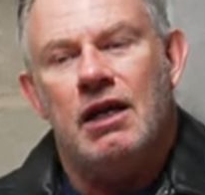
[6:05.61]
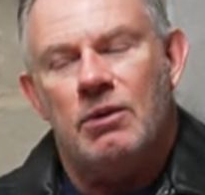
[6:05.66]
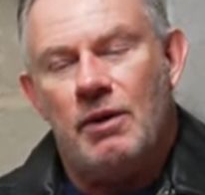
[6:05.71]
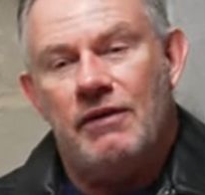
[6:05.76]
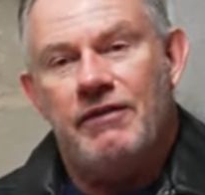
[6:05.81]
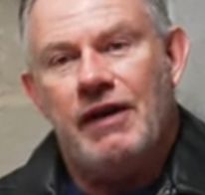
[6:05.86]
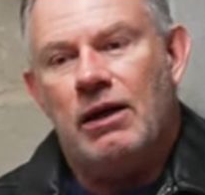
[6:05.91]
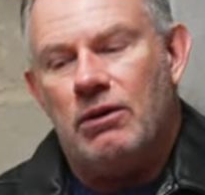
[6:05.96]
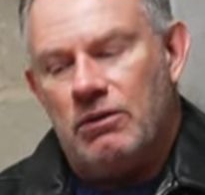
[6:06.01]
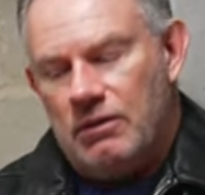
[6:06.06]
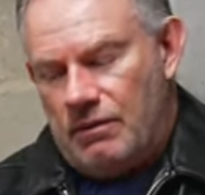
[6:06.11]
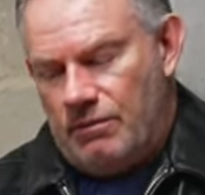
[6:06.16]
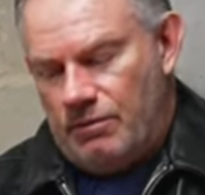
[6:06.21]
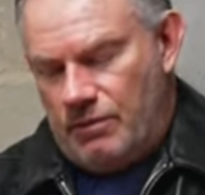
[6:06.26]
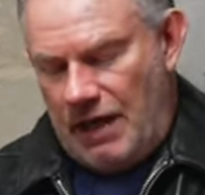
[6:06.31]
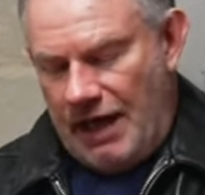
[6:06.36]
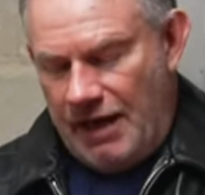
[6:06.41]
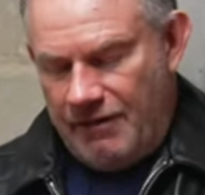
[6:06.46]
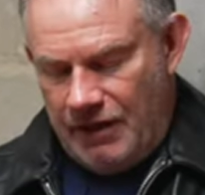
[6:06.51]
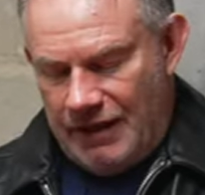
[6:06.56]
without
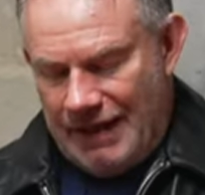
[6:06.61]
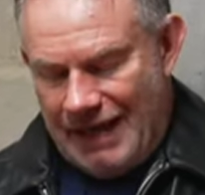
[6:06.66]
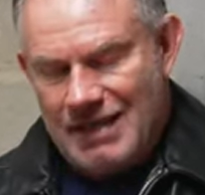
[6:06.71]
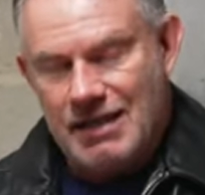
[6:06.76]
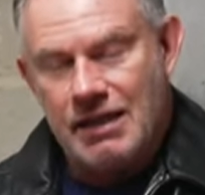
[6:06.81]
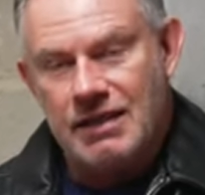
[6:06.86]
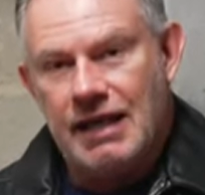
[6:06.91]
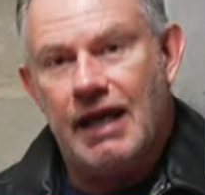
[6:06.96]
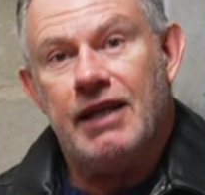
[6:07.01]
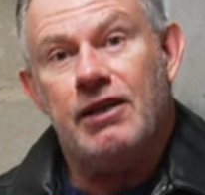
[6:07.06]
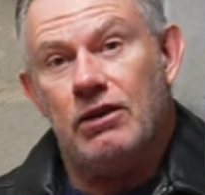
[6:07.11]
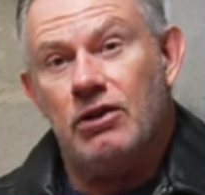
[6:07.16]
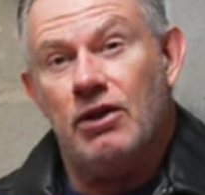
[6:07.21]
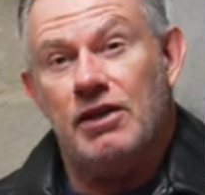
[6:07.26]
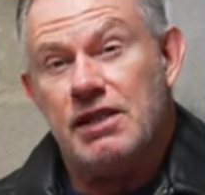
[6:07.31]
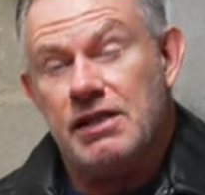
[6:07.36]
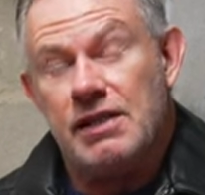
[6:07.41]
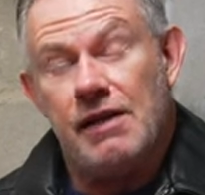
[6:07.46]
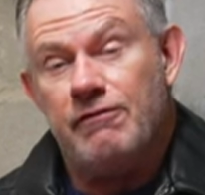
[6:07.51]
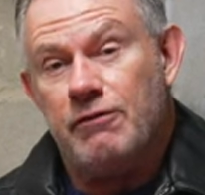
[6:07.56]
having ascertained a lot
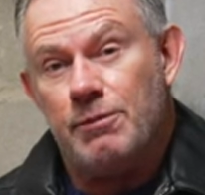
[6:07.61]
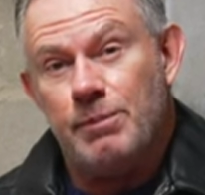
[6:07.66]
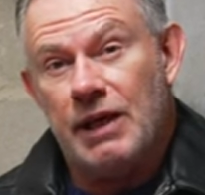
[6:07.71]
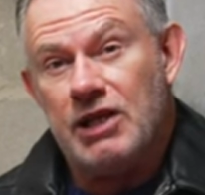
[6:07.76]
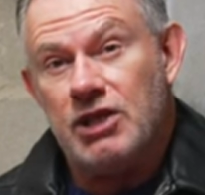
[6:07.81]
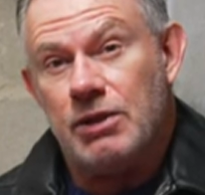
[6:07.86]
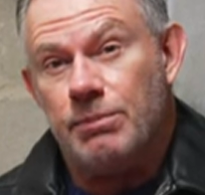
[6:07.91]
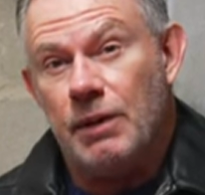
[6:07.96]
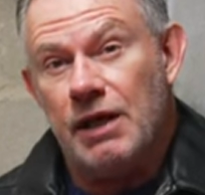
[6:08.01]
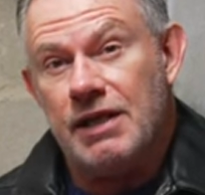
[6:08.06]
of this information